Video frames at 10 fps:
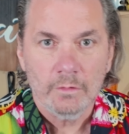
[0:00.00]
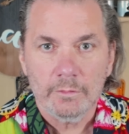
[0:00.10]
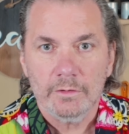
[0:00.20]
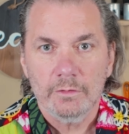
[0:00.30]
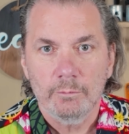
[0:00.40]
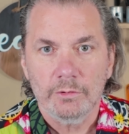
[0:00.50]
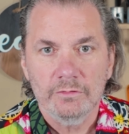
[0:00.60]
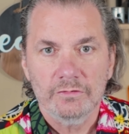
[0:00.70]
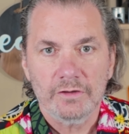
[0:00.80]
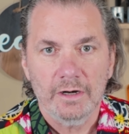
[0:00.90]
We're going to go burn
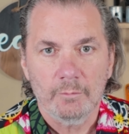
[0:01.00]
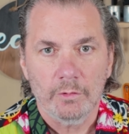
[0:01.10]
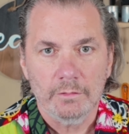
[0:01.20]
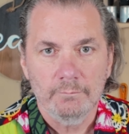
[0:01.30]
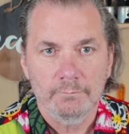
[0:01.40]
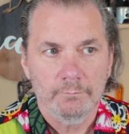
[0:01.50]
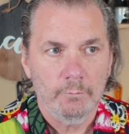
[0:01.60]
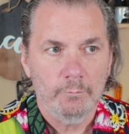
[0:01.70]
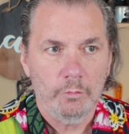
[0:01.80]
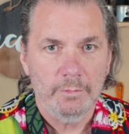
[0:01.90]
this cutting board.
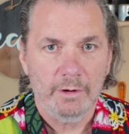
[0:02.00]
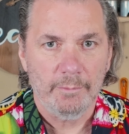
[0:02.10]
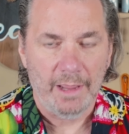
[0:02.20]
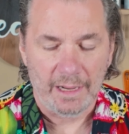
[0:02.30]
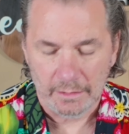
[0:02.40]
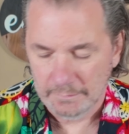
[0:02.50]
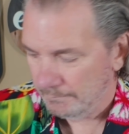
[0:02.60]
We'll be right back.